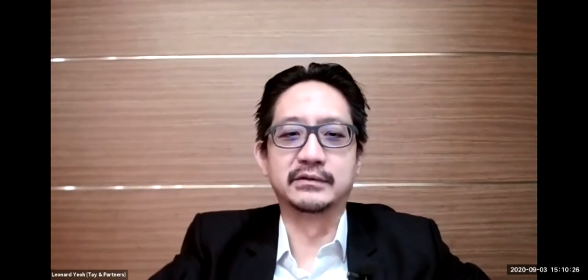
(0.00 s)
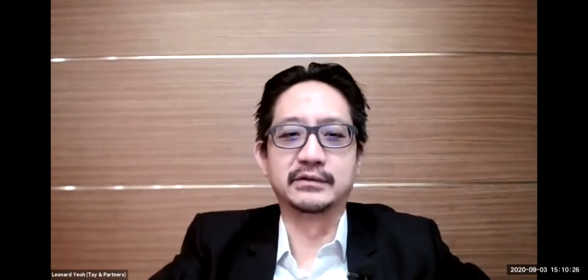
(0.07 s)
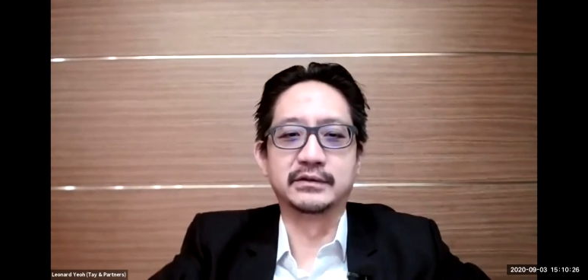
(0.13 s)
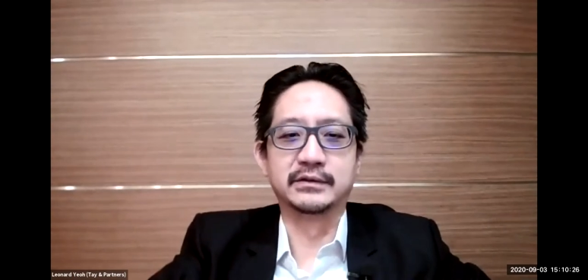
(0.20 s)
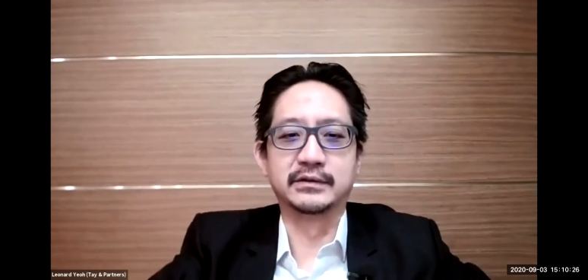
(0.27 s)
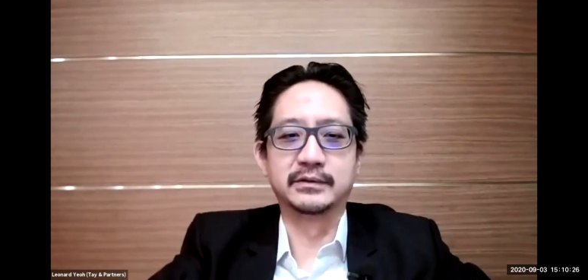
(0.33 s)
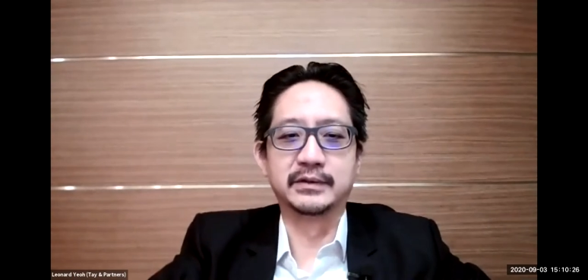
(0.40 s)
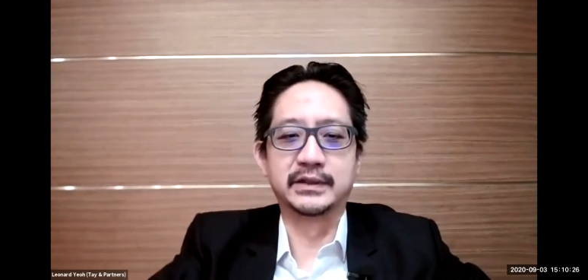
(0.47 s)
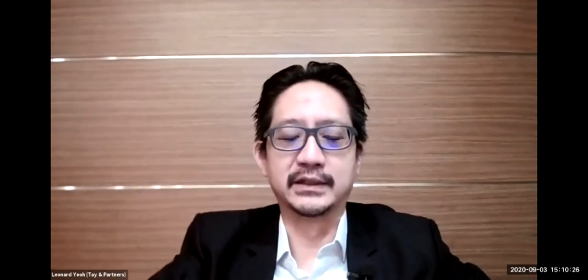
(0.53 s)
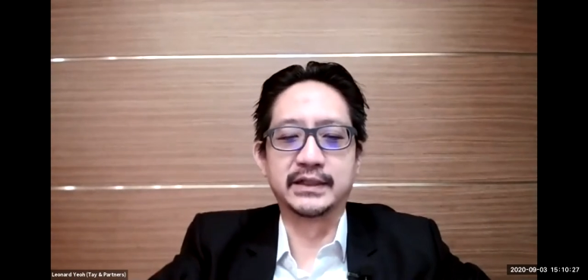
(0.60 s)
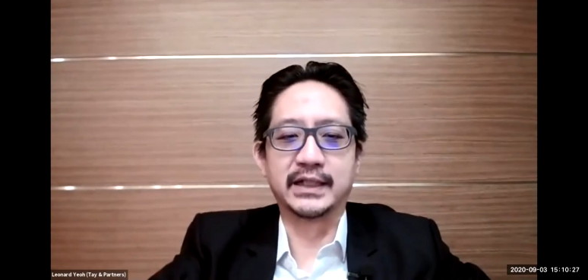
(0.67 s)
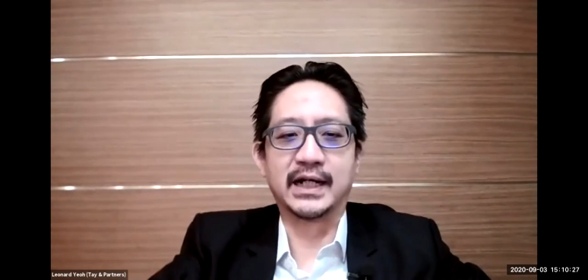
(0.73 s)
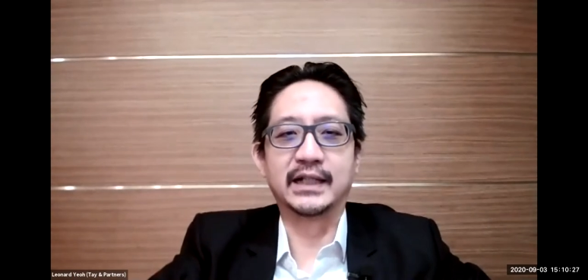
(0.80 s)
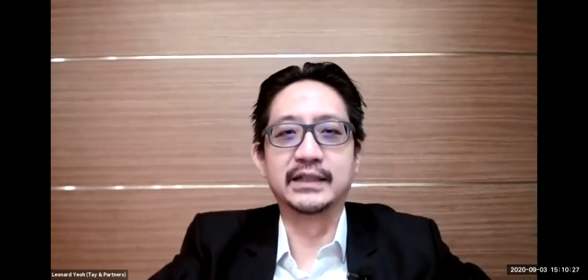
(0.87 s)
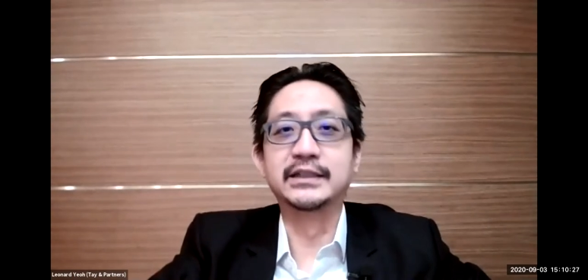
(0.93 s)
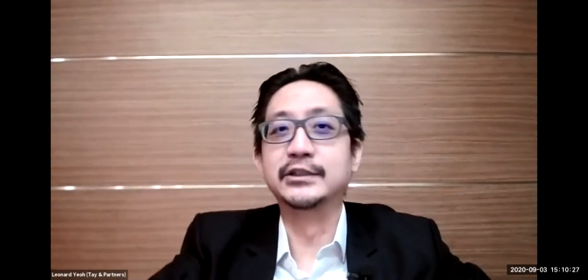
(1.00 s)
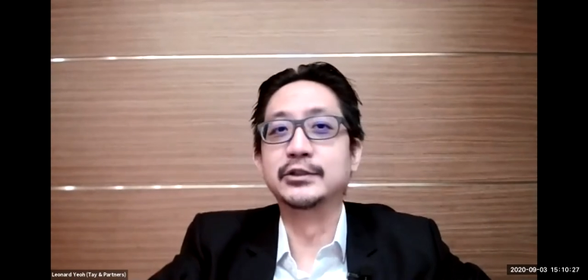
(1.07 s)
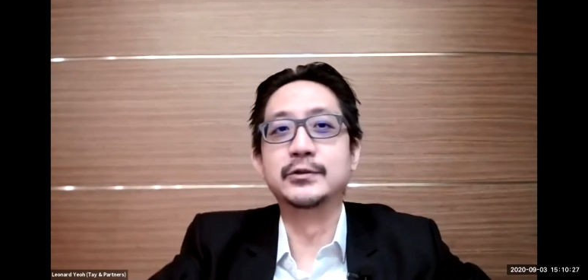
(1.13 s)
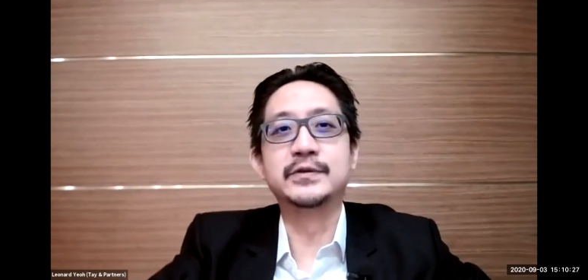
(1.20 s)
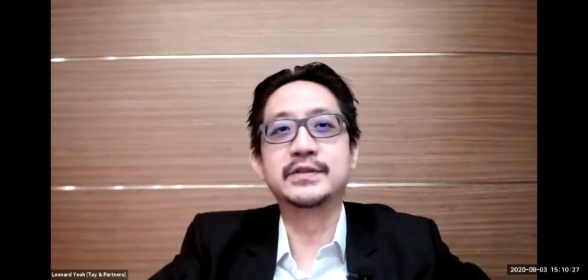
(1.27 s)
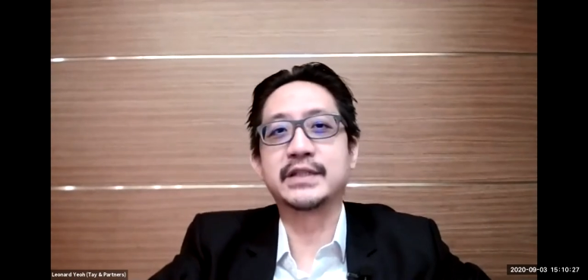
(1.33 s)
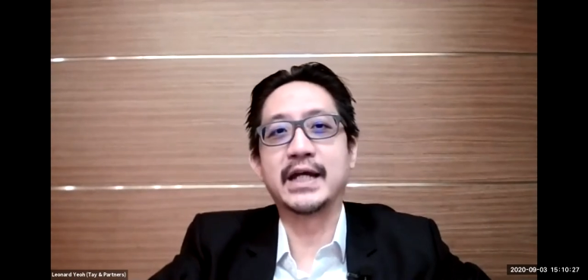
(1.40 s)
You know, they hardly
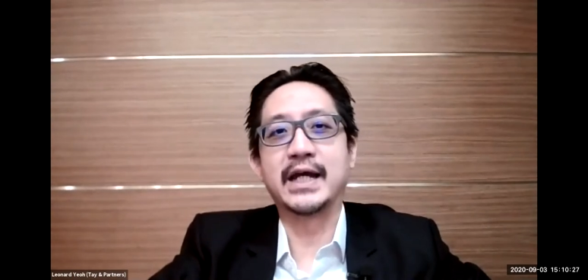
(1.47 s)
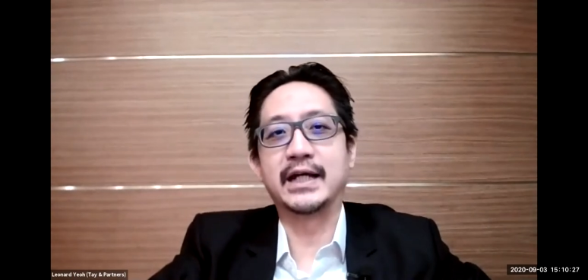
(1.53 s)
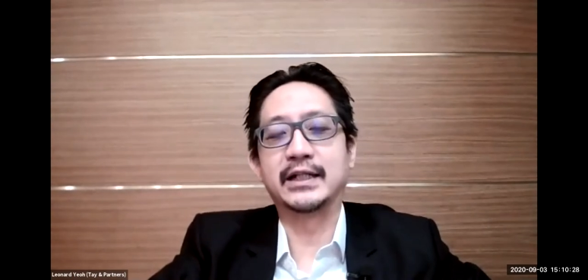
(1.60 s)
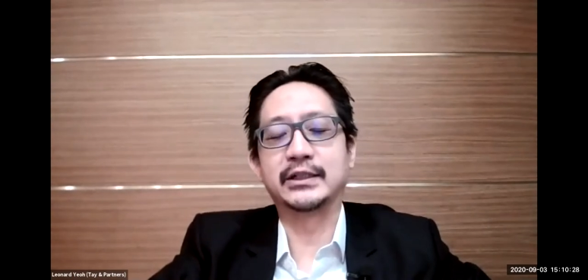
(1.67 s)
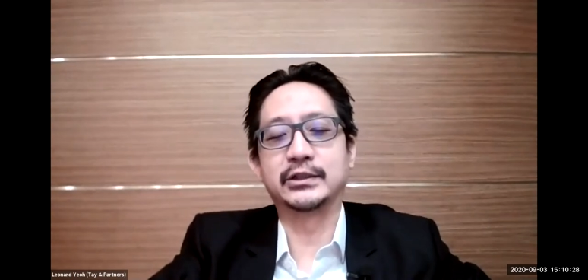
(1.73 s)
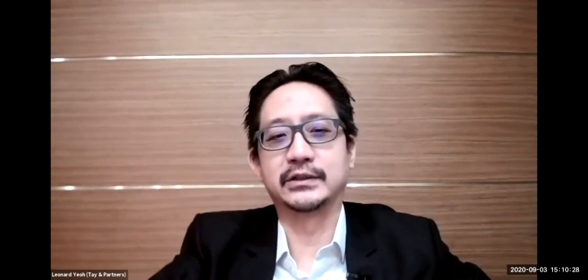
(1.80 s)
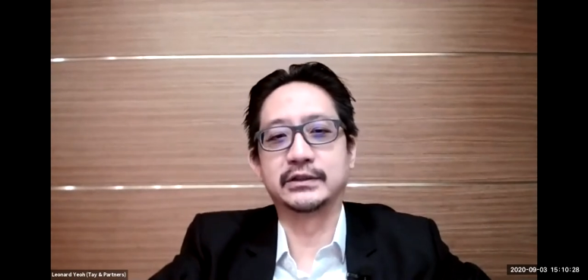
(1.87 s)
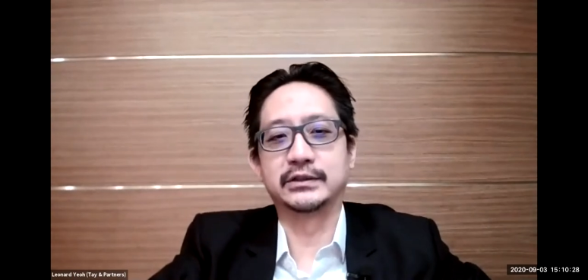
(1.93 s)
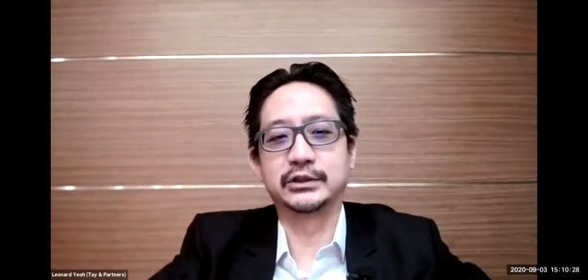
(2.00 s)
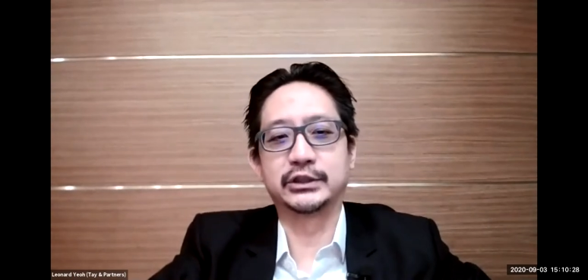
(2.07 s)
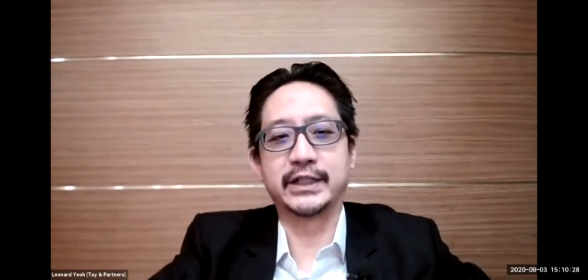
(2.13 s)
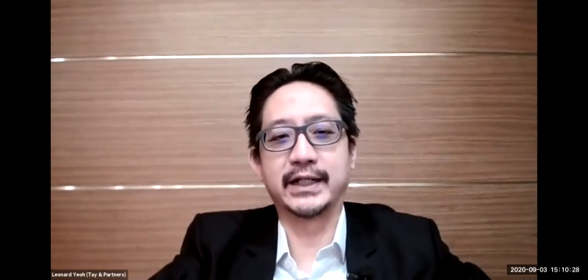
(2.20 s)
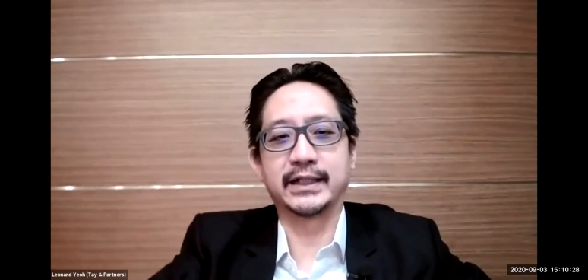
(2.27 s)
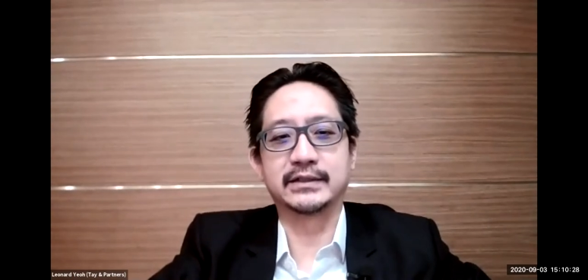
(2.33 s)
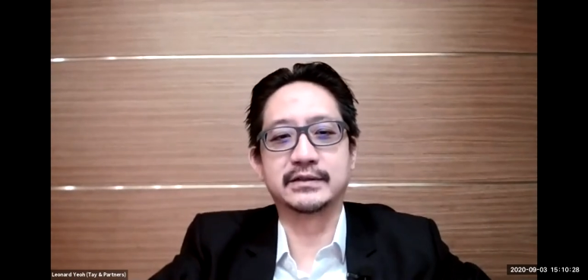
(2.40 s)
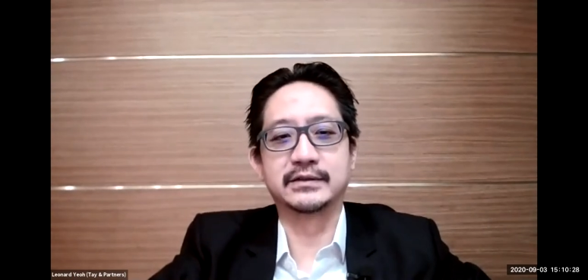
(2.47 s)
use cash or checks.